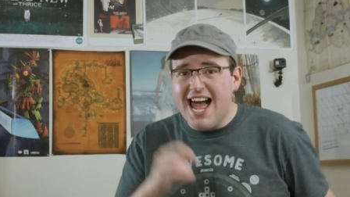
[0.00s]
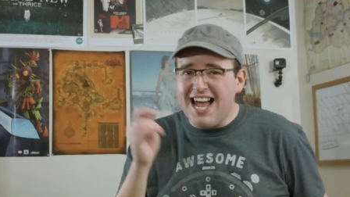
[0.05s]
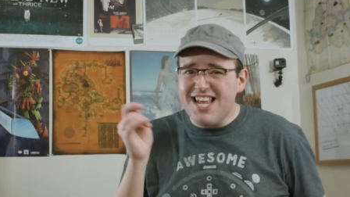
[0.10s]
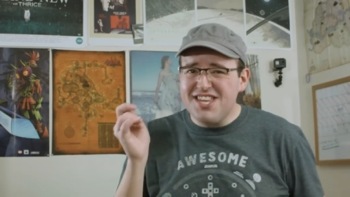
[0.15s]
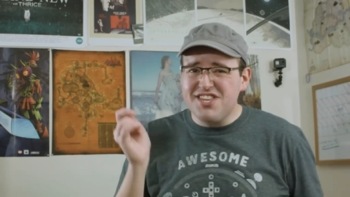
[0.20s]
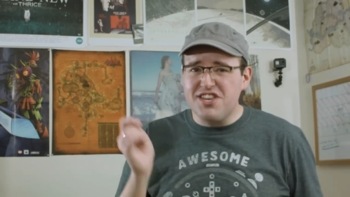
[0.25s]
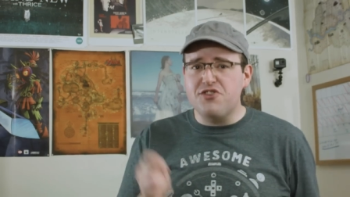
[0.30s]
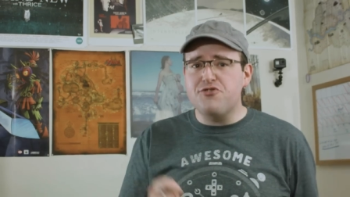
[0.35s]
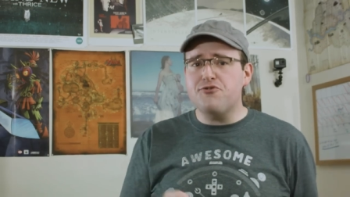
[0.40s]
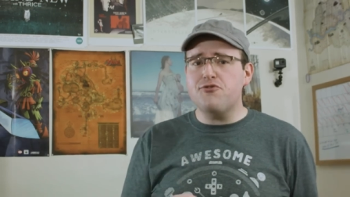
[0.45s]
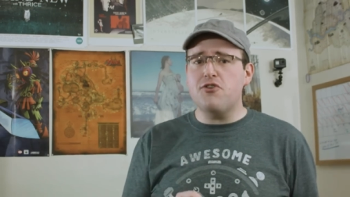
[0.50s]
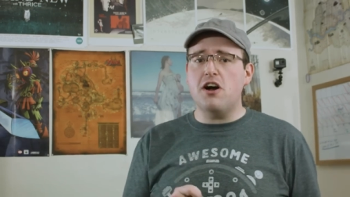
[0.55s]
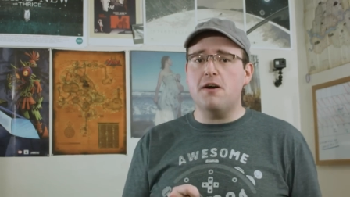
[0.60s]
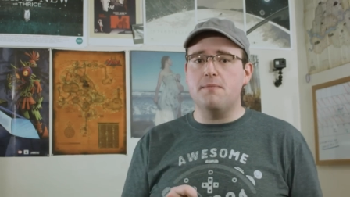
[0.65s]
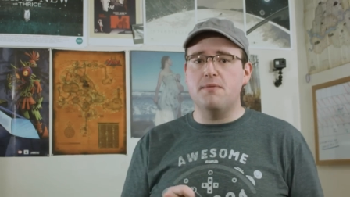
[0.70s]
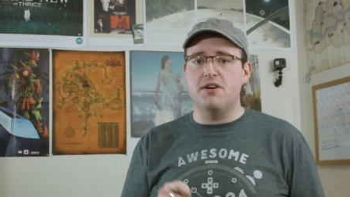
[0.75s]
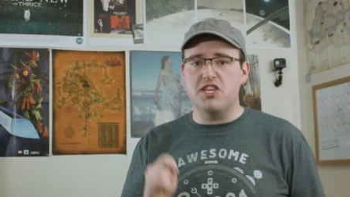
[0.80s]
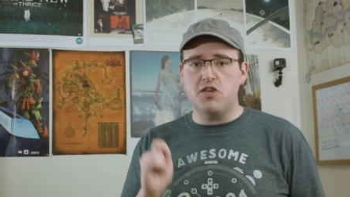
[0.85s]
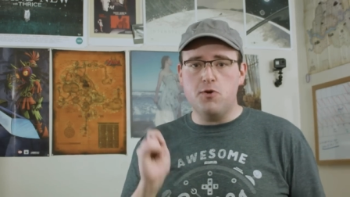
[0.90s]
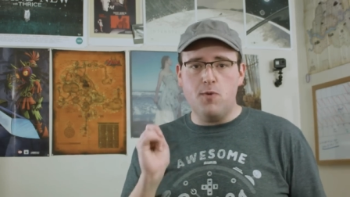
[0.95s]
as a
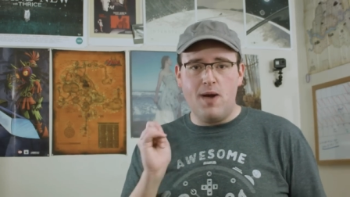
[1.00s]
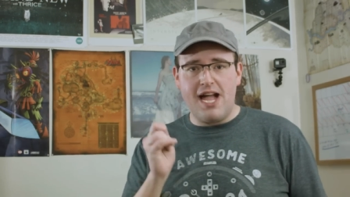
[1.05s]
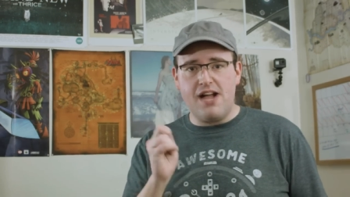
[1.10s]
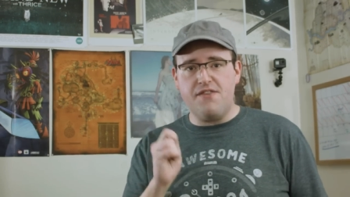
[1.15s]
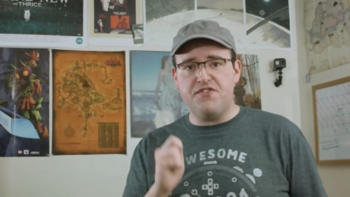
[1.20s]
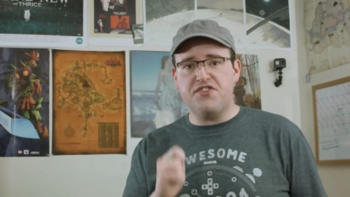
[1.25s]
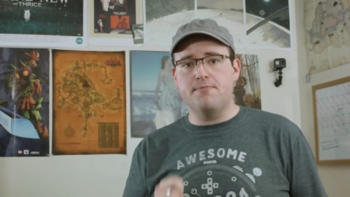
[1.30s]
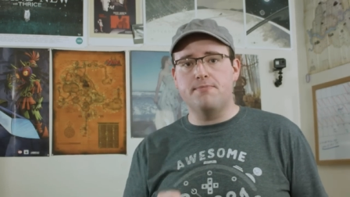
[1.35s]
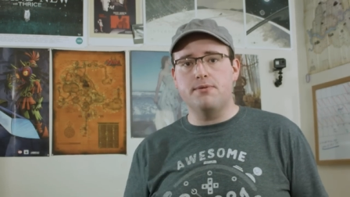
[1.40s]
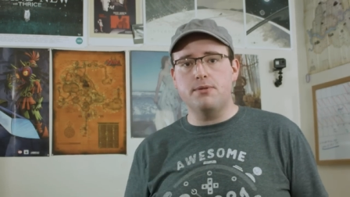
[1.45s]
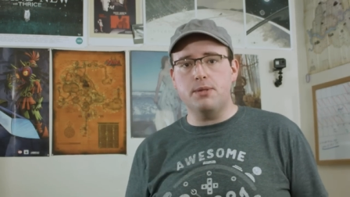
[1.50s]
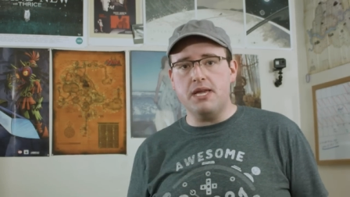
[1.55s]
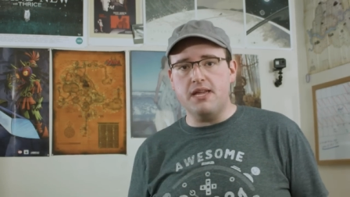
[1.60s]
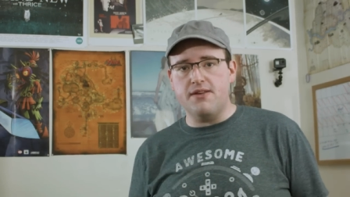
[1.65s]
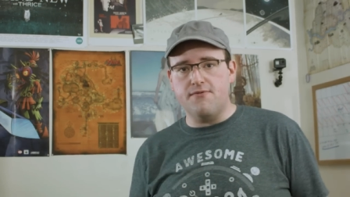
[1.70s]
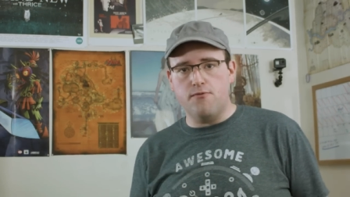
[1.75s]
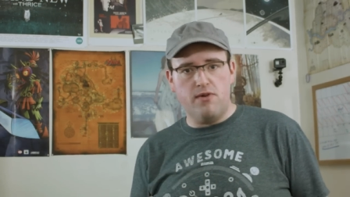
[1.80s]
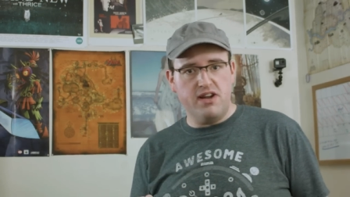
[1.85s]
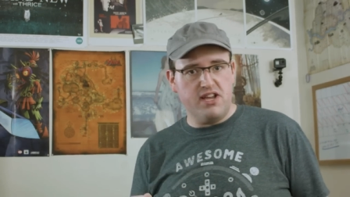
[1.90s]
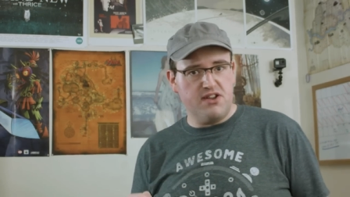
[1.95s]
drama, you have to
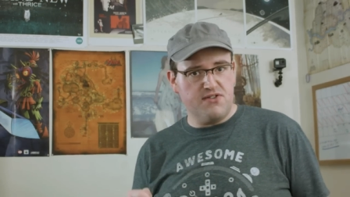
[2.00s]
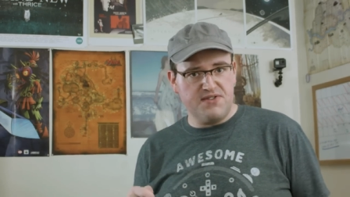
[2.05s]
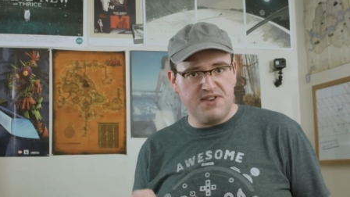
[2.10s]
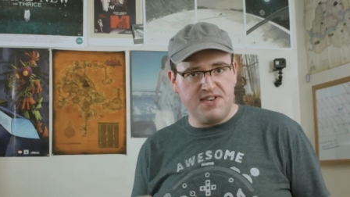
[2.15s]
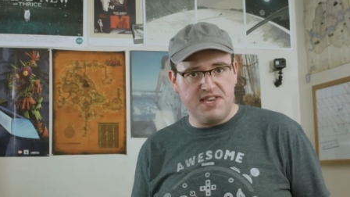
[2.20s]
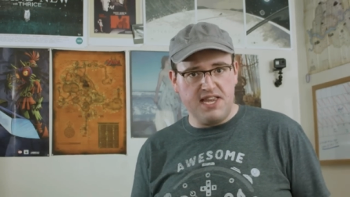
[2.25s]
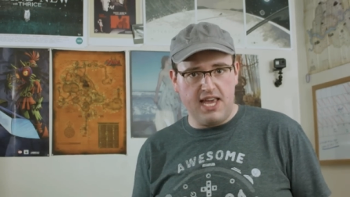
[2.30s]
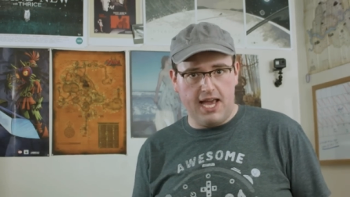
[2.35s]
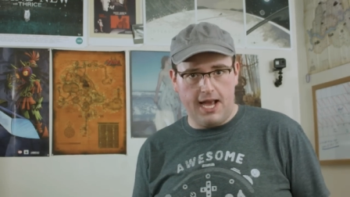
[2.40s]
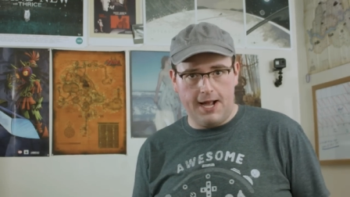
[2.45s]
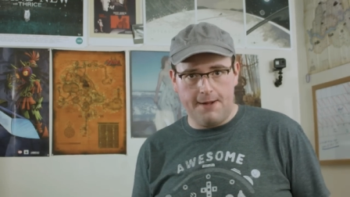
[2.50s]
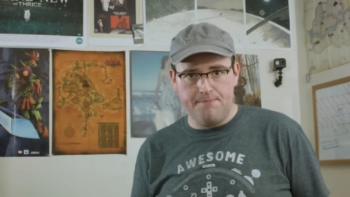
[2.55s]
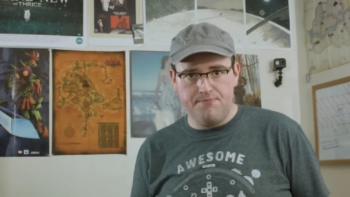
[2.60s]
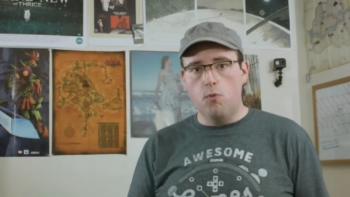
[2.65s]
believe what you're seeing.